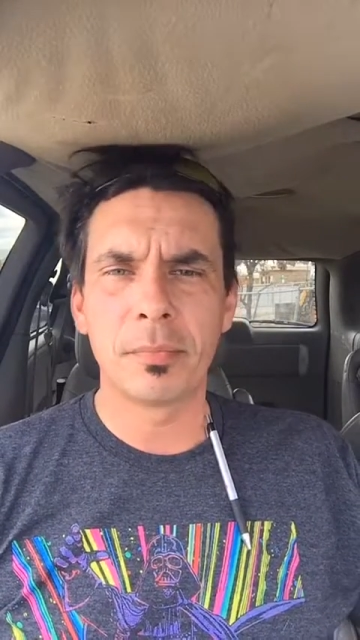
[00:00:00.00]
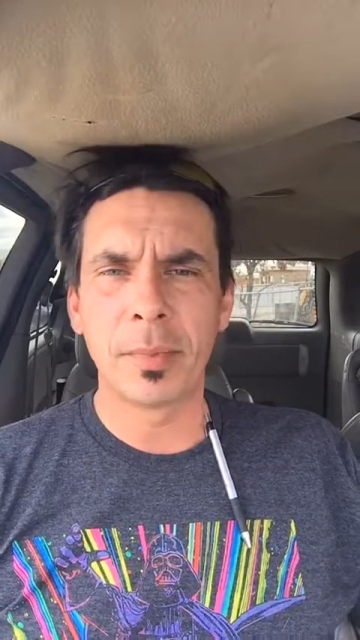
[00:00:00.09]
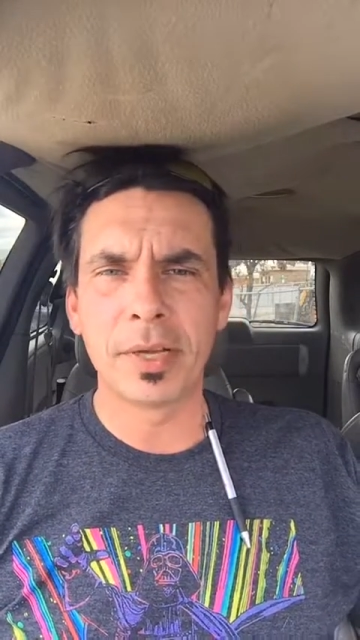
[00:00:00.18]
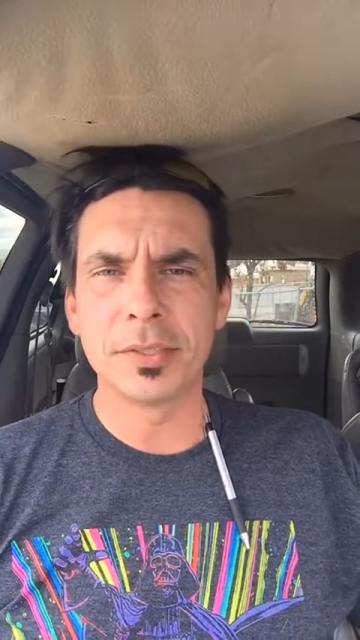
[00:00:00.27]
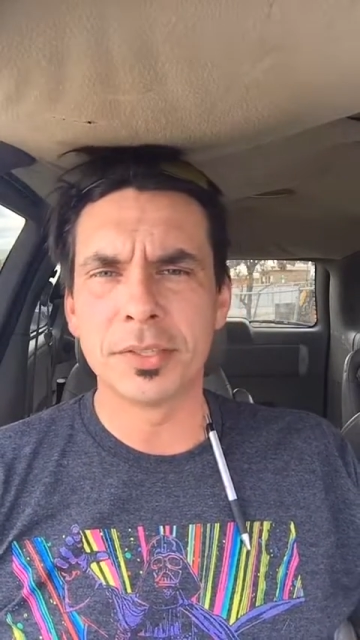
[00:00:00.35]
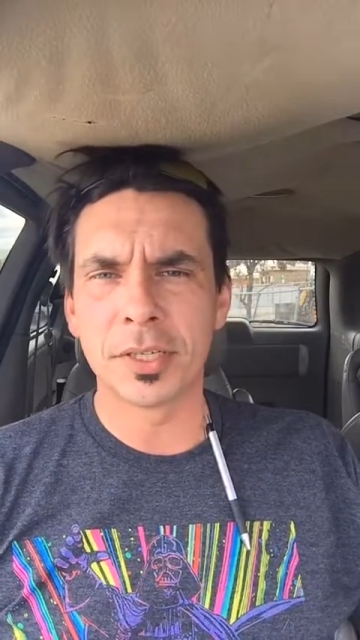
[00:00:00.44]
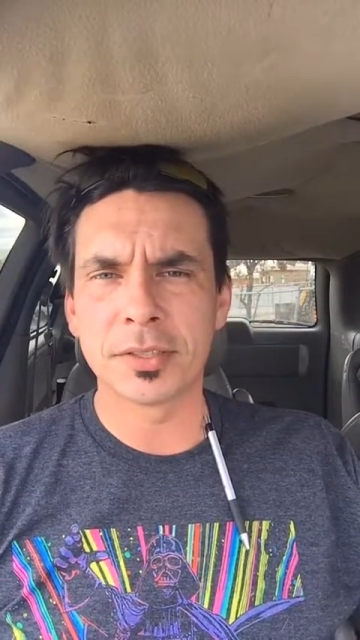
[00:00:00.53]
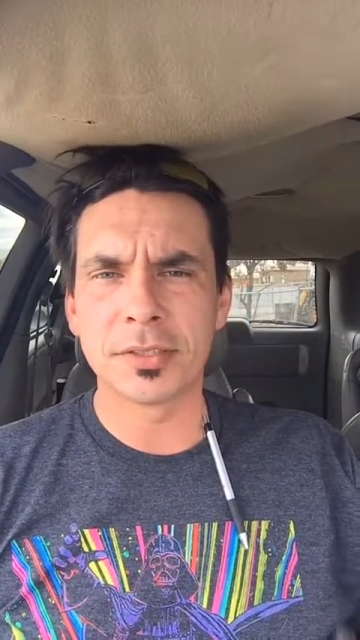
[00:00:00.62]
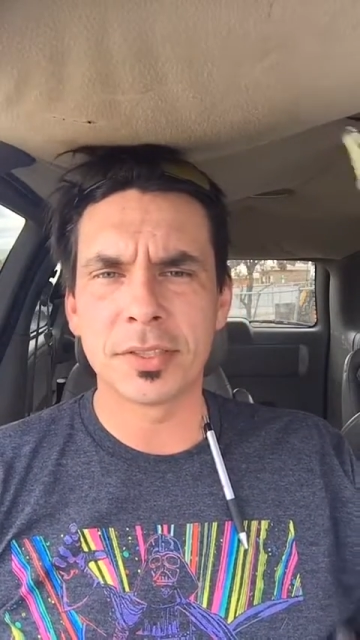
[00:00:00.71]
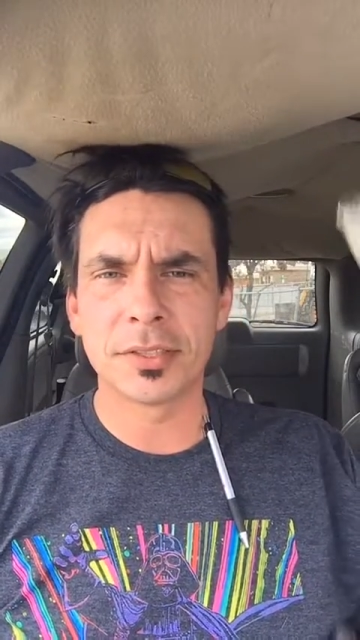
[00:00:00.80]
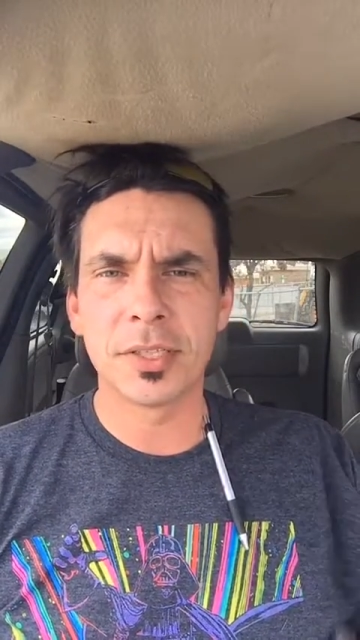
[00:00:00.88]
My, John
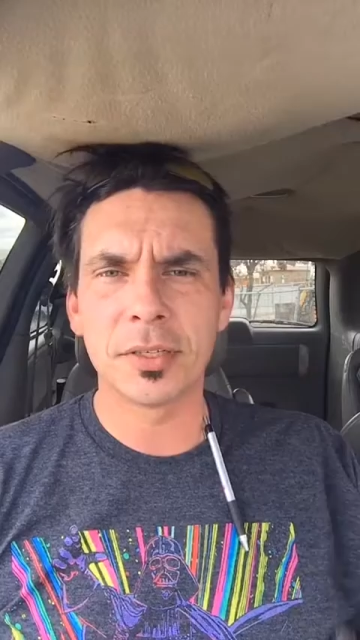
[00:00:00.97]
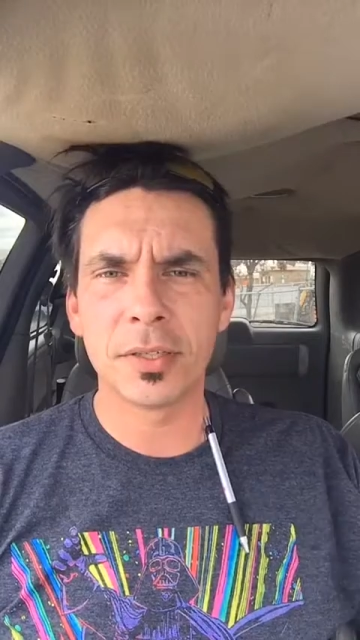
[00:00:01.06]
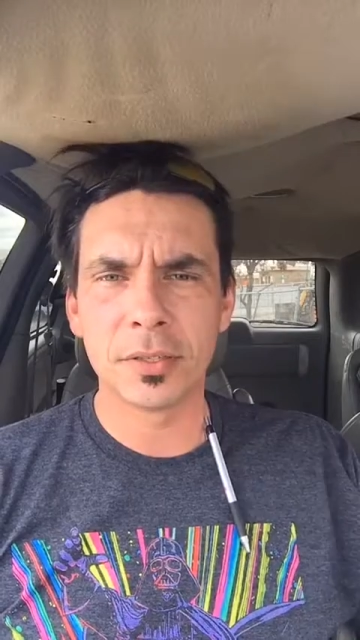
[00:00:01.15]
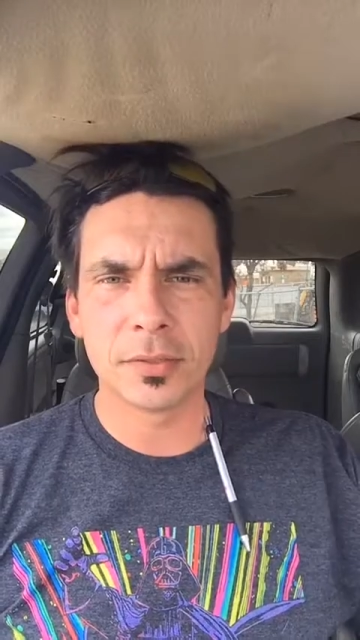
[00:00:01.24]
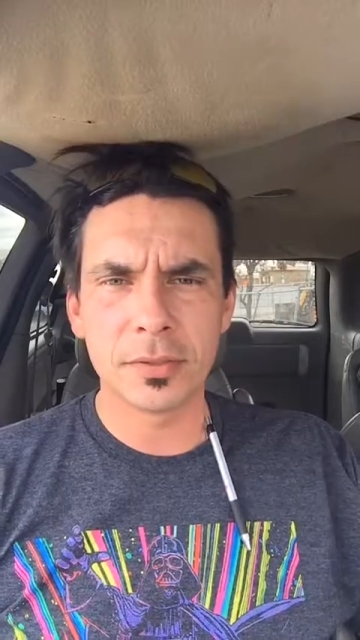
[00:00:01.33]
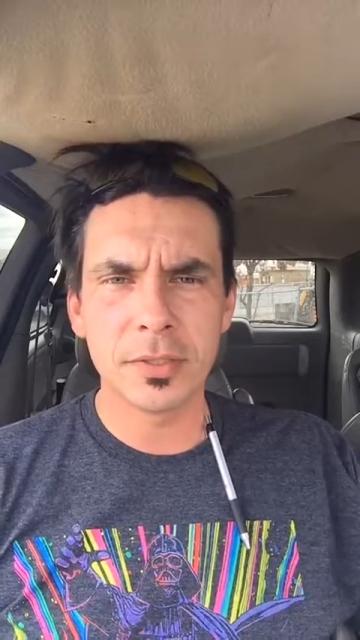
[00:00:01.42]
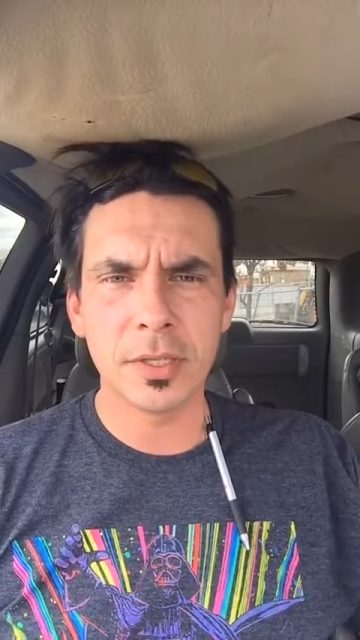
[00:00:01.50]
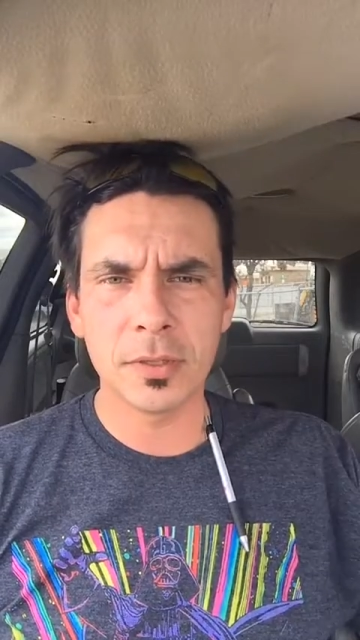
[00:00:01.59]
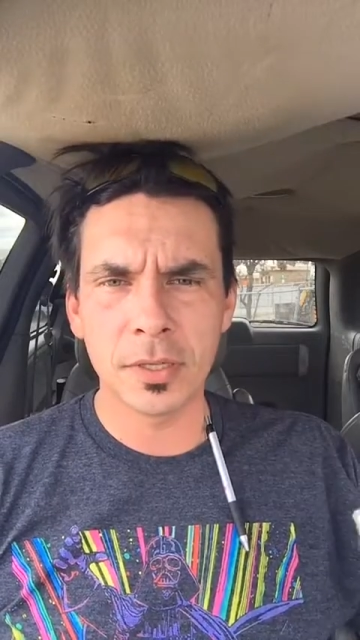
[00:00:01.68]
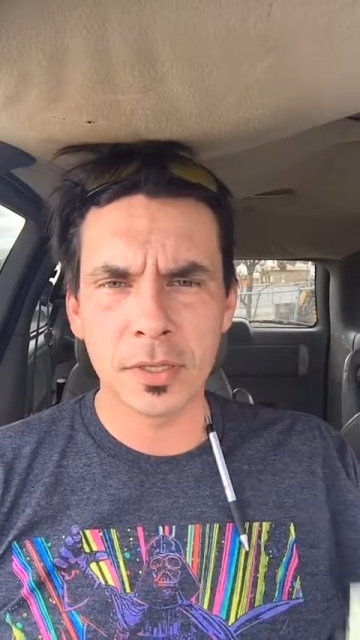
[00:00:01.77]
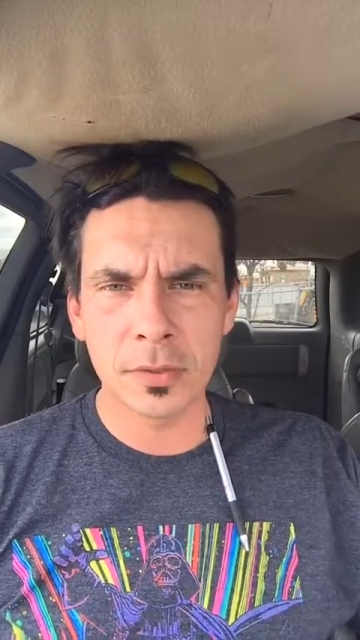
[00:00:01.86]
says YOLO.
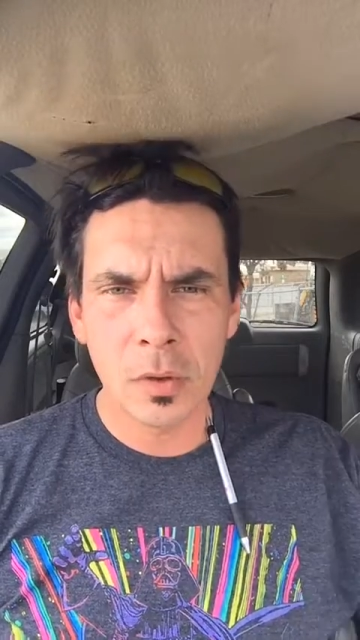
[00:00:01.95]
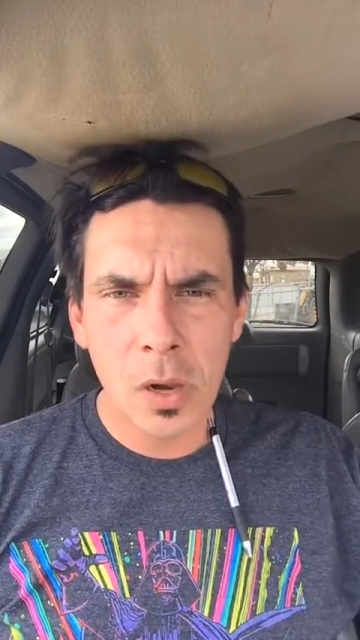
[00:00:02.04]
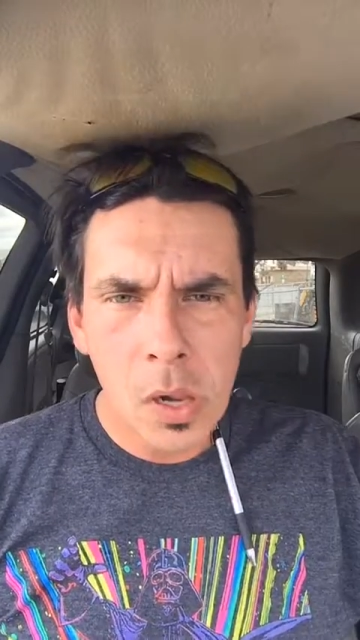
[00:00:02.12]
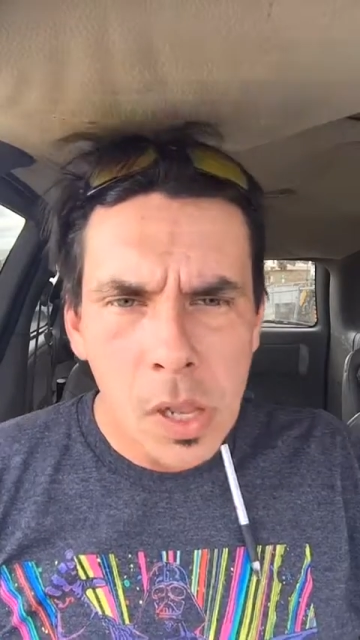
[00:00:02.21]
YOLO.